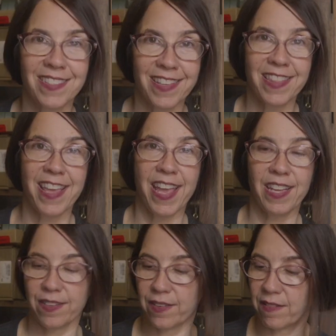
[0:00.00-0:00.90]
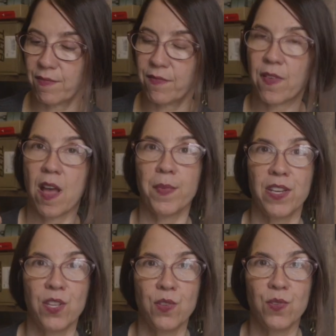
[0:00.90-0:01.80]
clean the gate. I'm
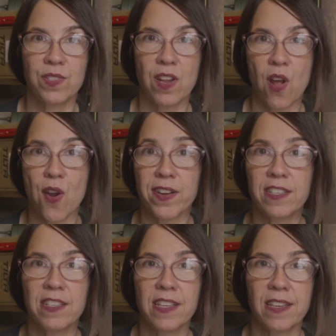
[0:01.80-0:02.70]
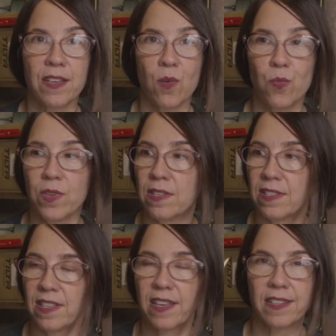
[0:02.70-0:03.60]
going to use an orange stick, a wooden
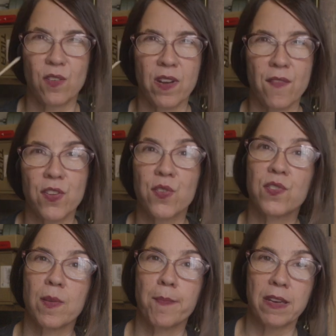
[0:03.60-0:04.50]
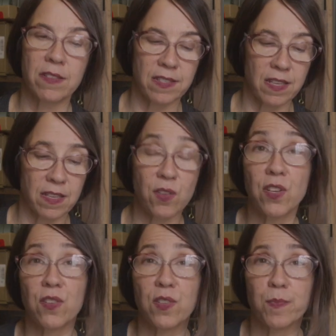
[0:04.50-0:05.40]
stick. Don't ever use a metal stick. You
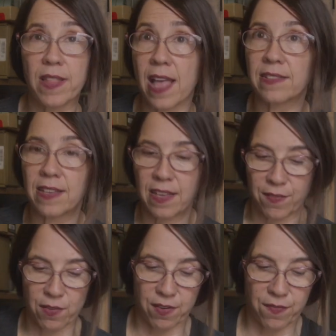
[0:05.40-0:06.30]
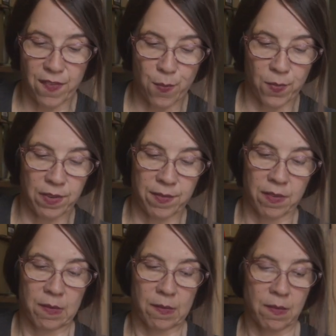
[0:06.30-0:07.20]
could use plastic if you could find one.
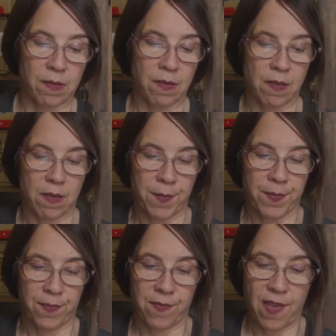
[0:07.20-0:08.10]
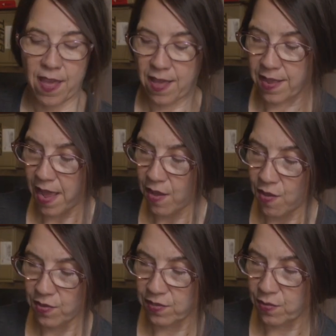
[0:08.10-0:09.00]
And I
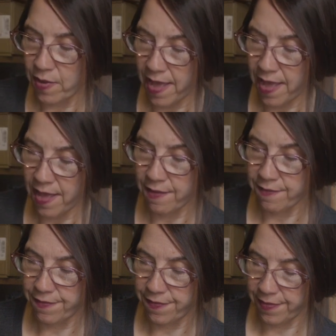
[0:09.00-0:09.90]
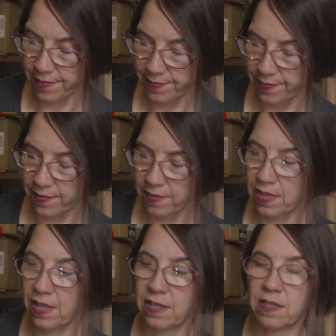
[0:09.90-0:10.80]
also have
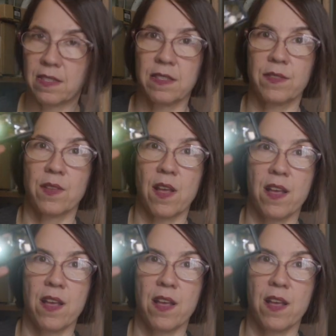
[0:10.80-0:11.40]
this